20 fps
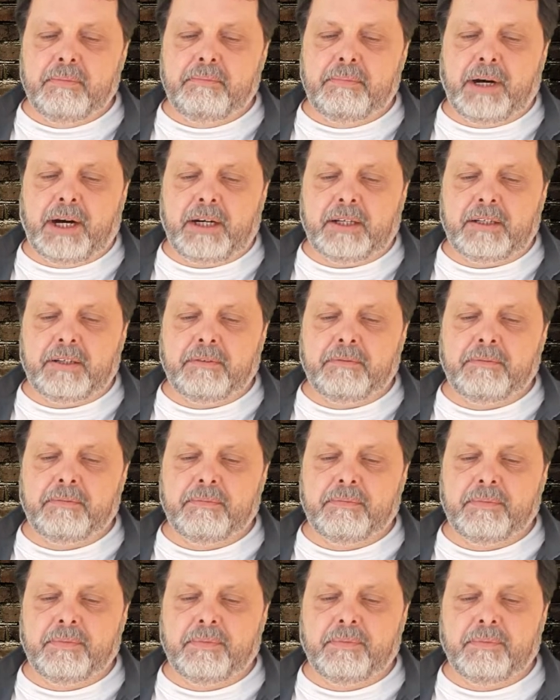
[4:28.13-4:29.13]
But
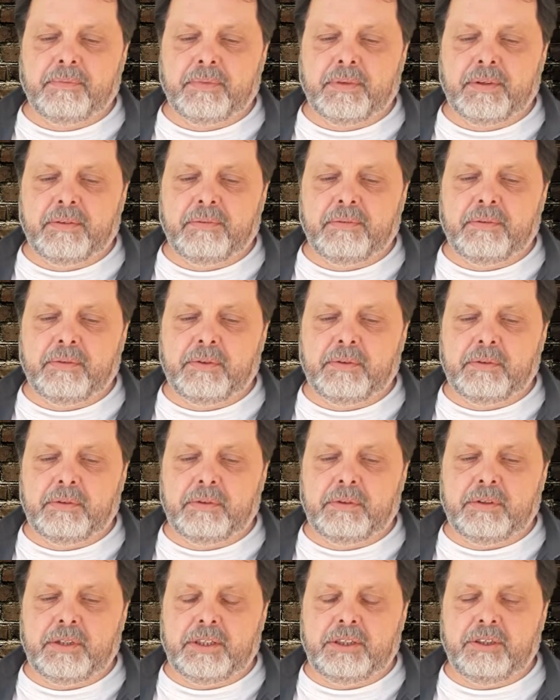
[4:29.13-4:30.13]

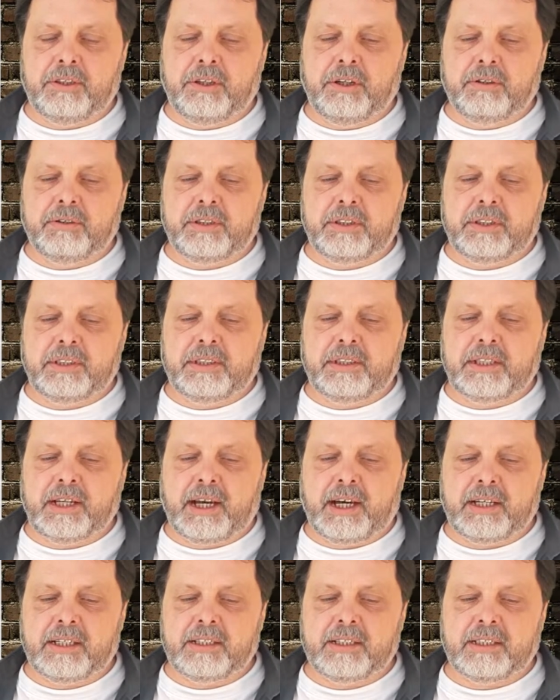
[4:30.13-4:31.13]
need to notice
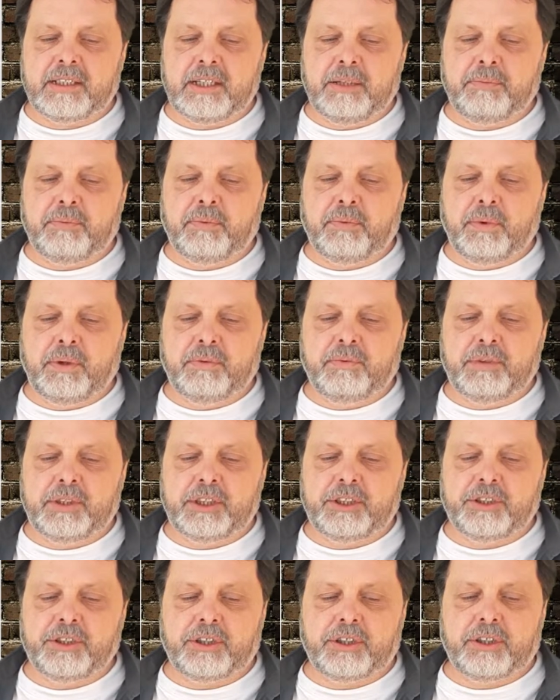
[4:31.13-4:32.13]
that zip will
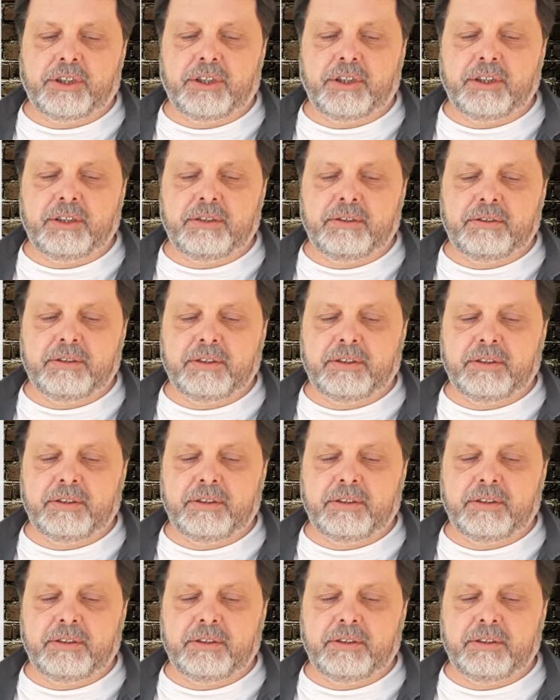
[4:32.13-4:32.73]
return